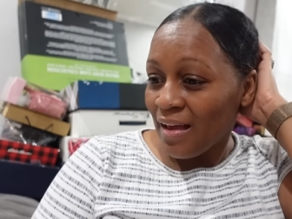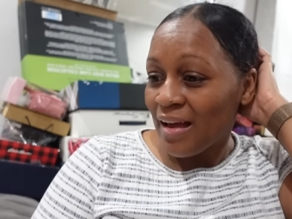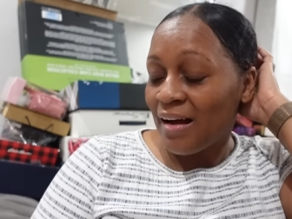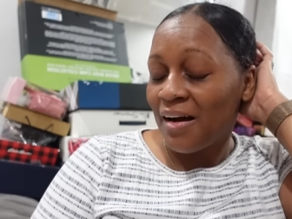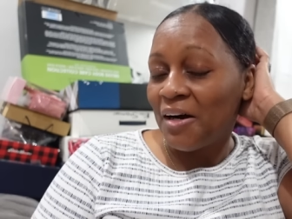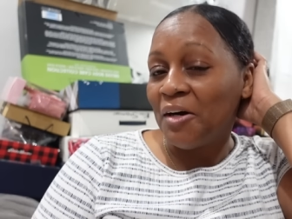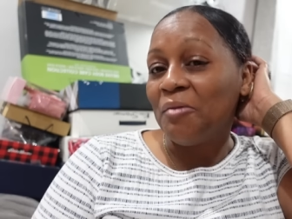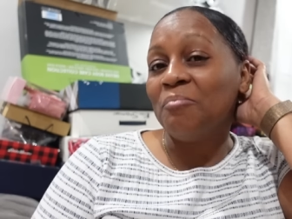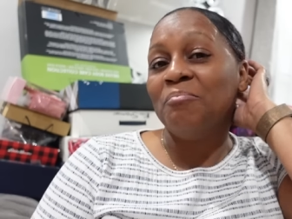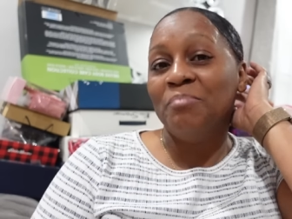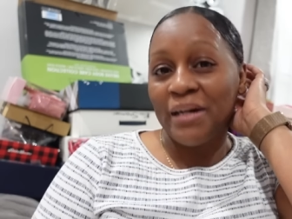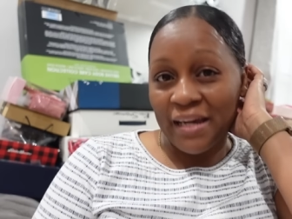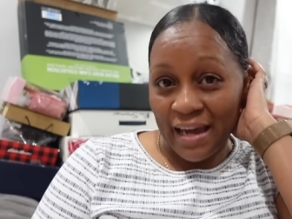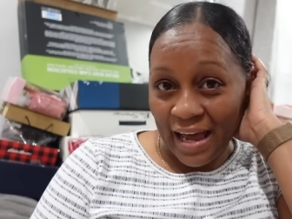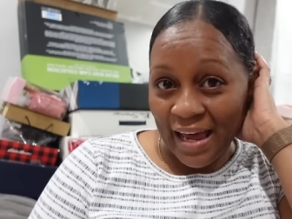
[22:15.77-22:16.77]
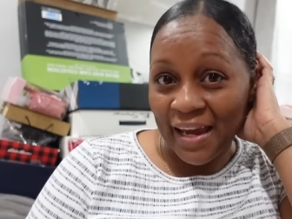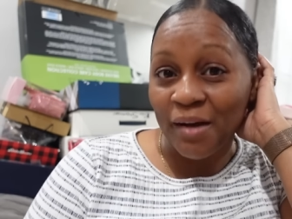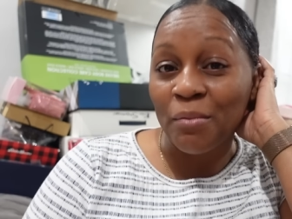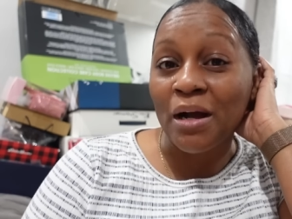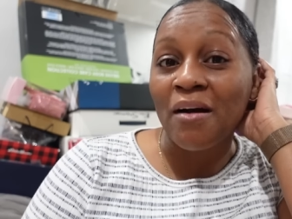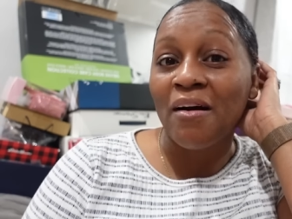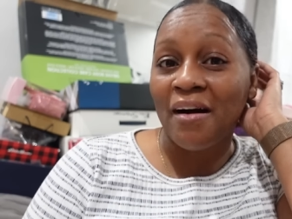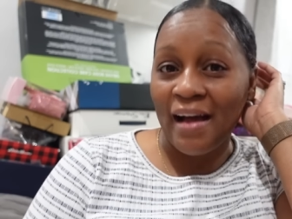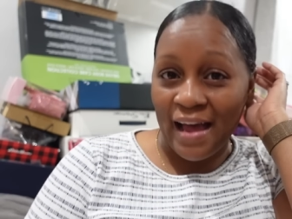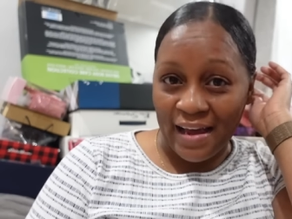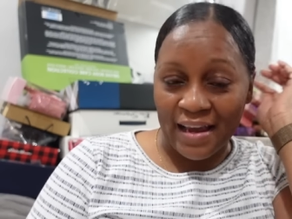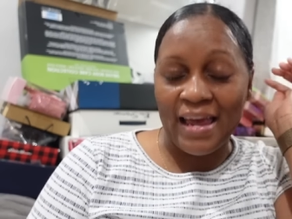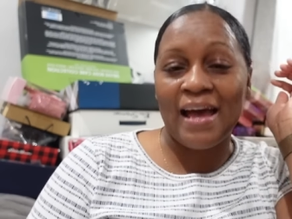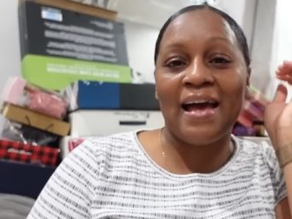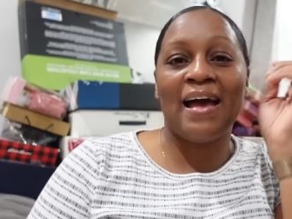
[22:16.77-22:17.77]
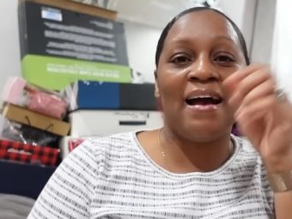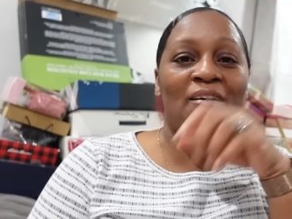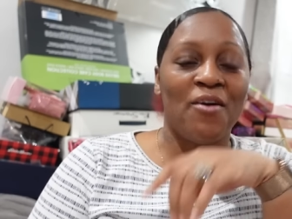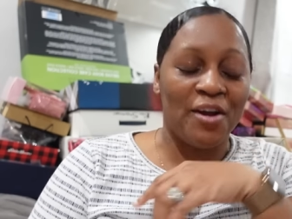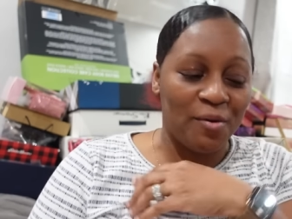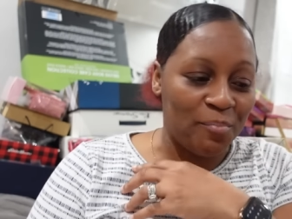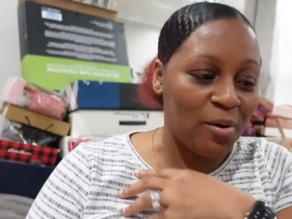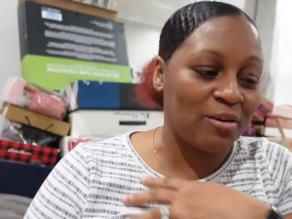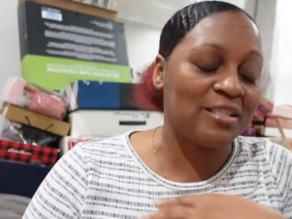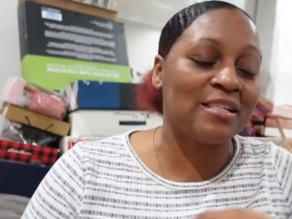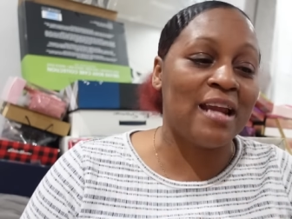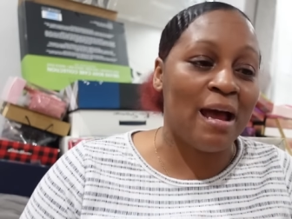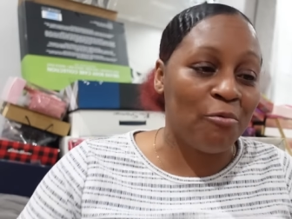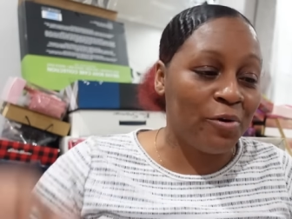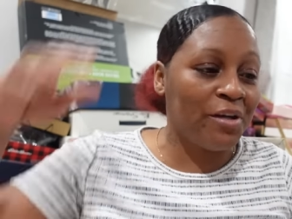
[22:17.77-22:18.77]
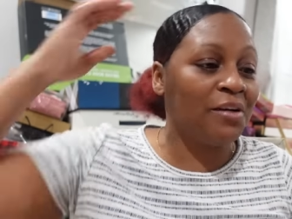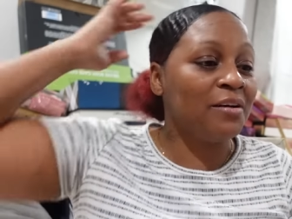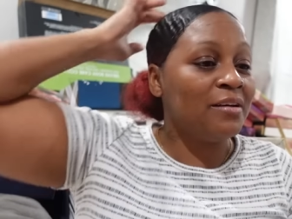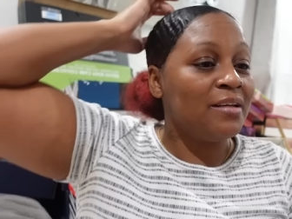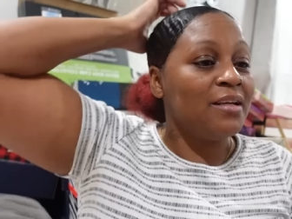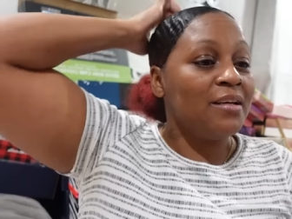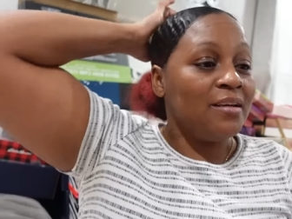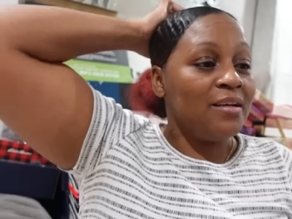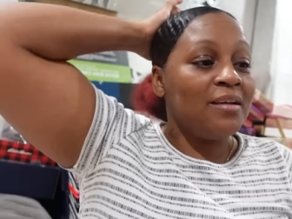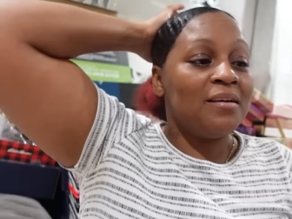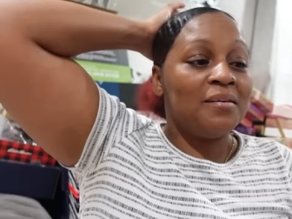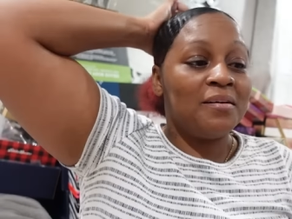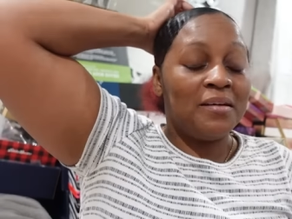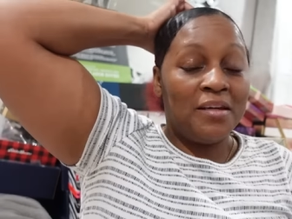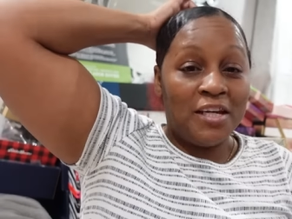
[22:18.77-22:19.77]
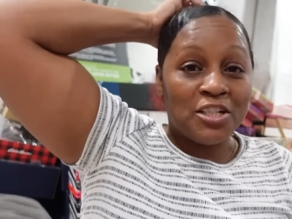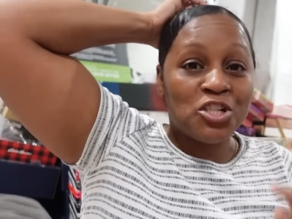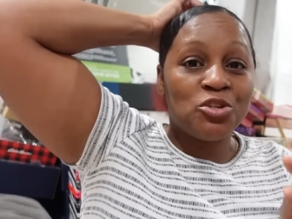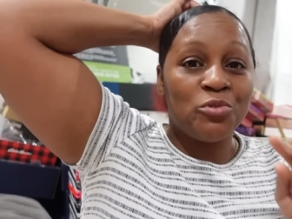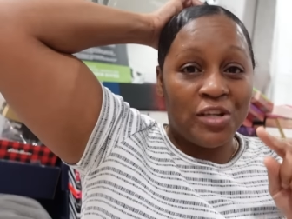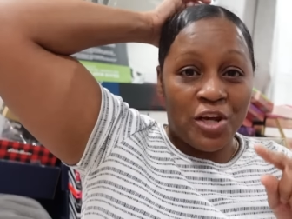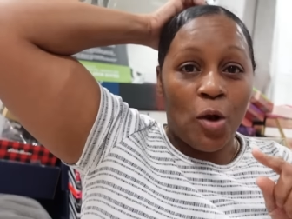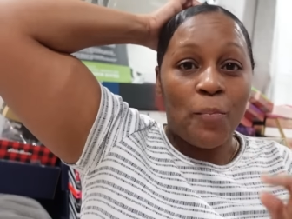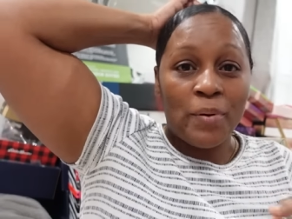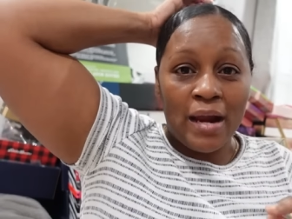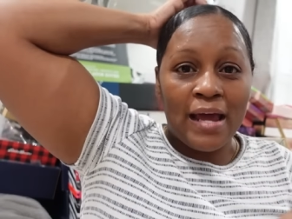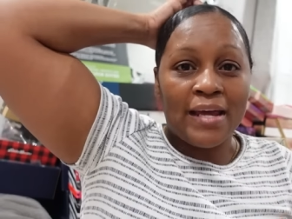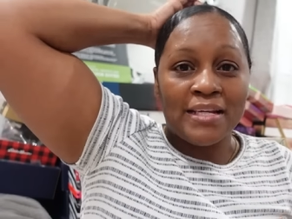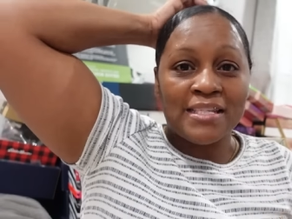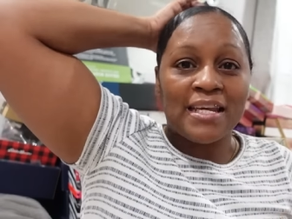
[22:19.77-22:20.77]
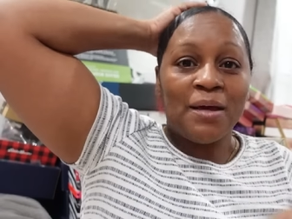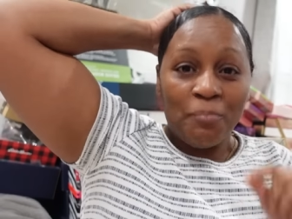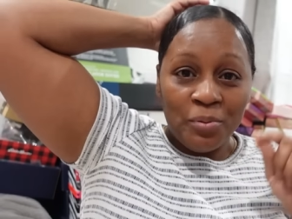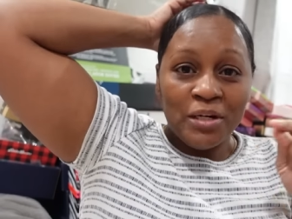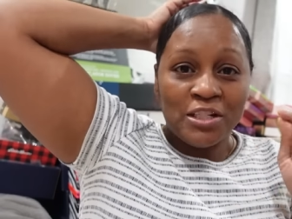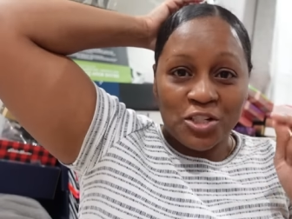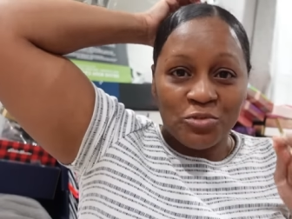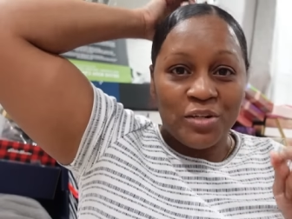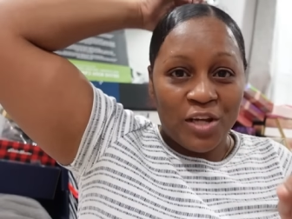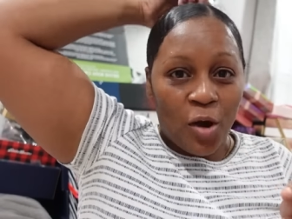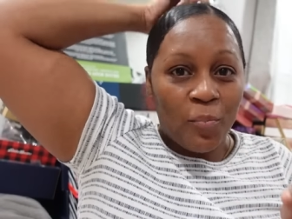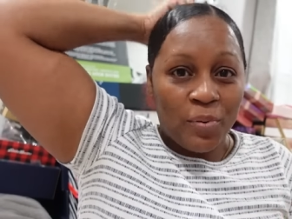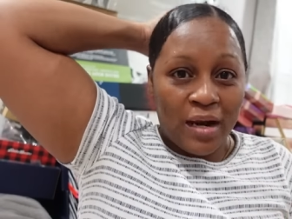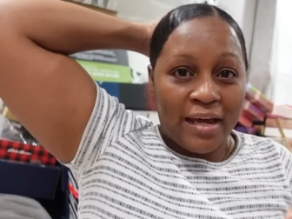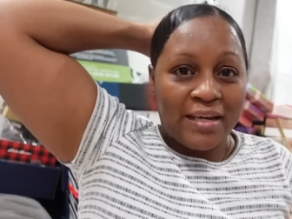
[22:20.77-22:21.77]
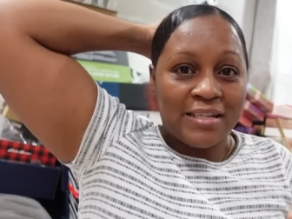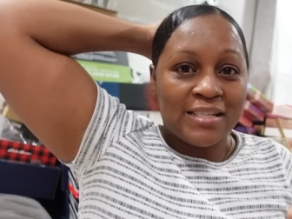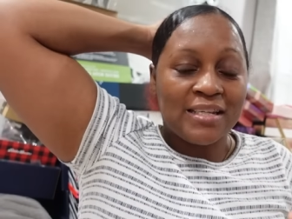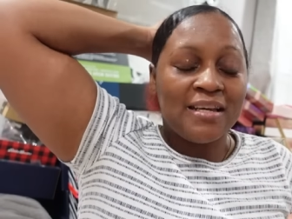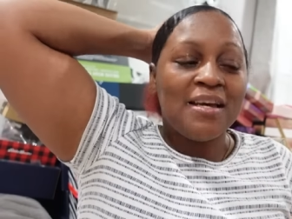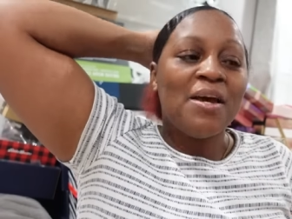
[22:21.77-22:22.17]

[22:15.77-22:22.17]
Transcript: Um, but I am a kind-hearted person. I will get you in your place and put you in your place.